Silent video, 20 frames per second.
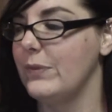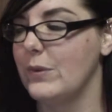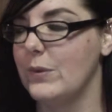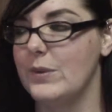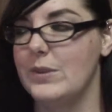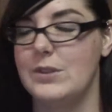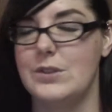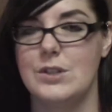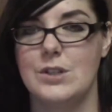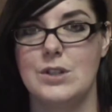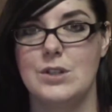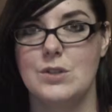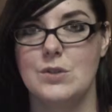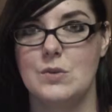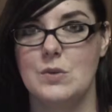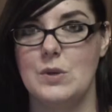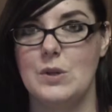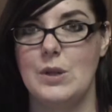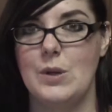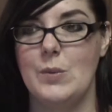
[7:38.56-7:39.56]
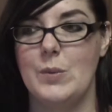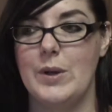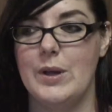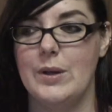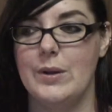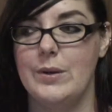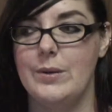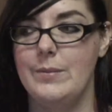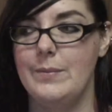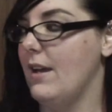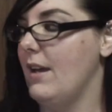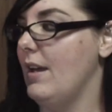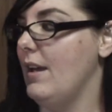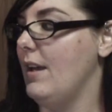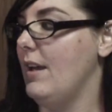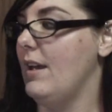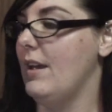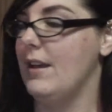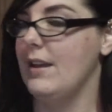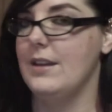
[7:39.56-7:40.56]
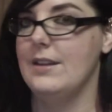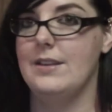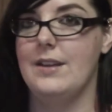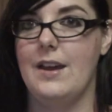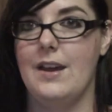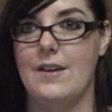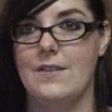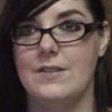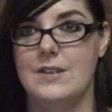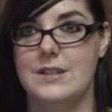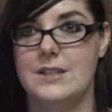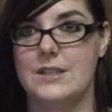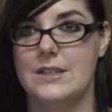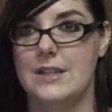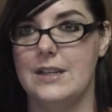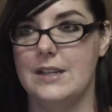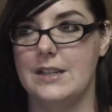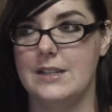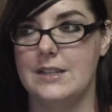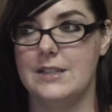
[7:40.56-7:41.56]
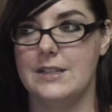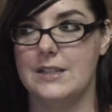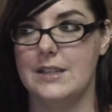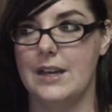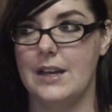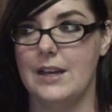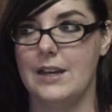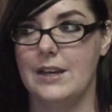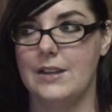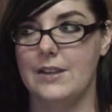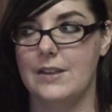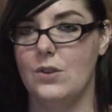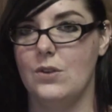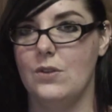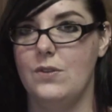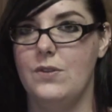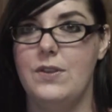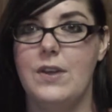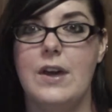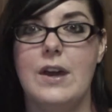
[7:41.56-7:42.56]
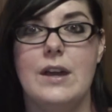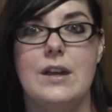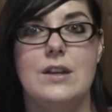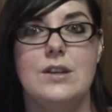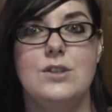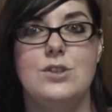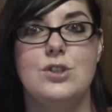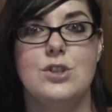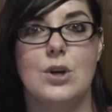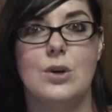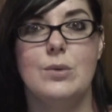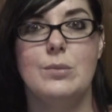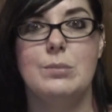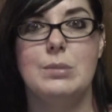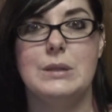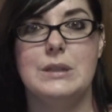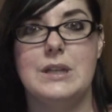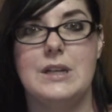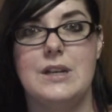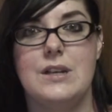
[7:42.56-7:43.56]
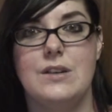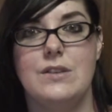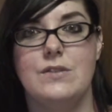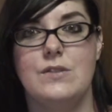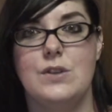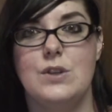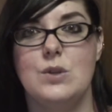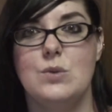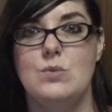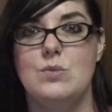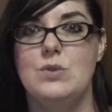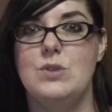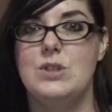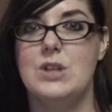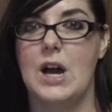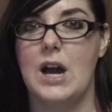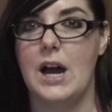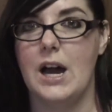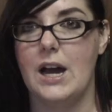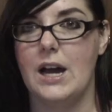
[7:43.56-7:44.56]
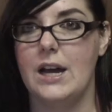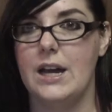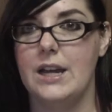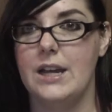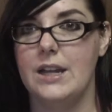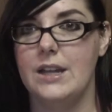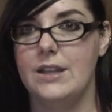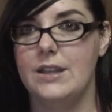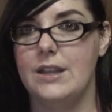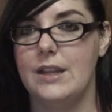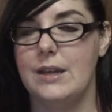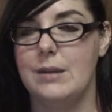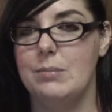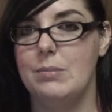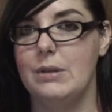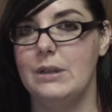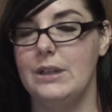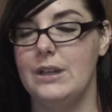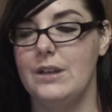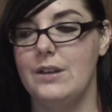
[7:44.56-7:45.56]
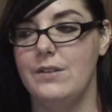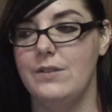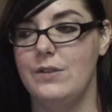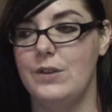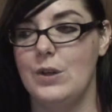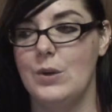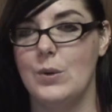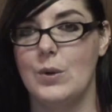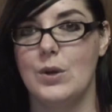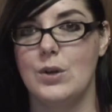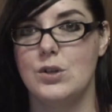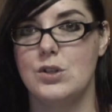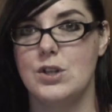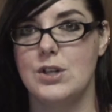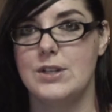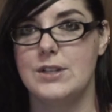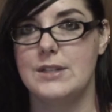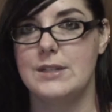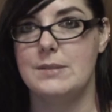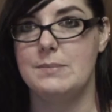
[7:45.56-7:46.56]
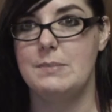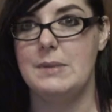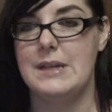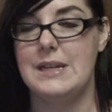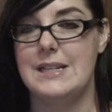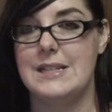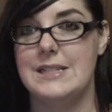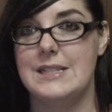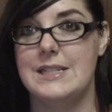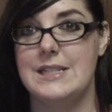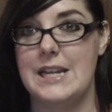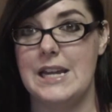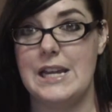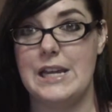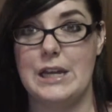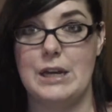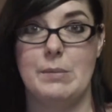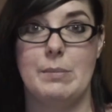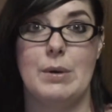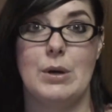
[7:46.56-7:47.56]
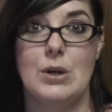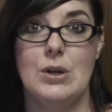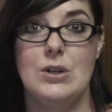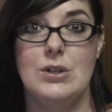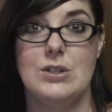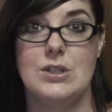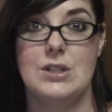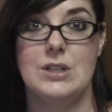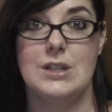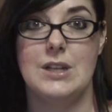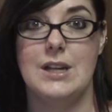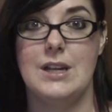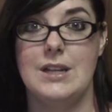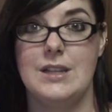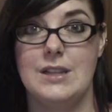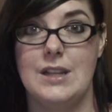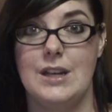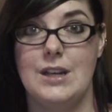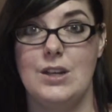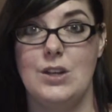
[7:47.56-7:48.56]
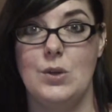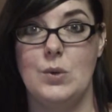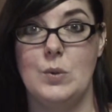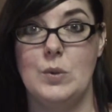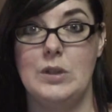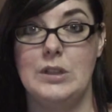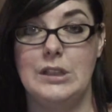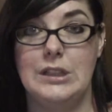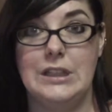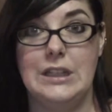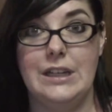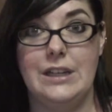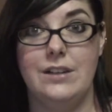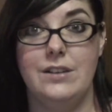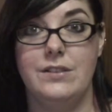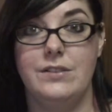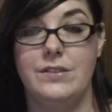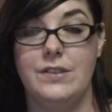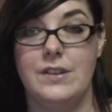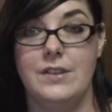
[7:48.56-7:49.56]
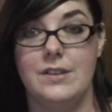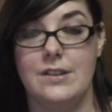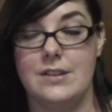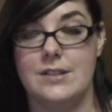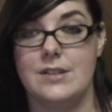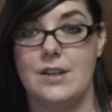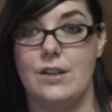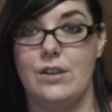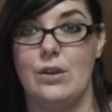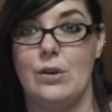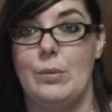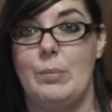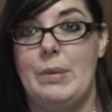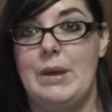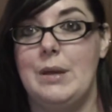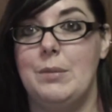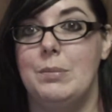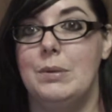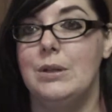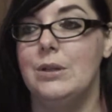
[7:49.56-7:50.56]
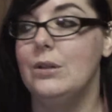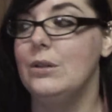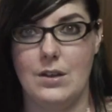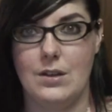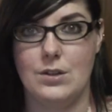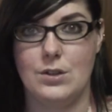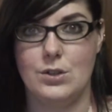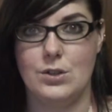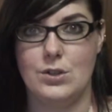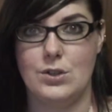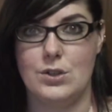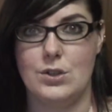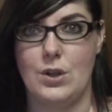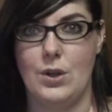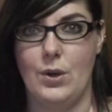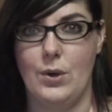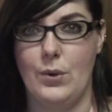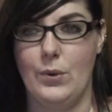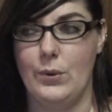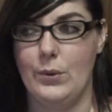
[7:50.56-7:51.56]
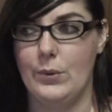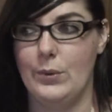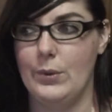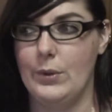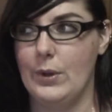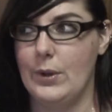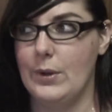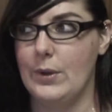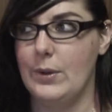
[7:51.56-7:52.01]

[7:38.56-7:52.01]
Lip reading: which is really weird. And they have this thing, it's like they don't believe you die, they believe you are just being taken apart and that you will live in these other people. So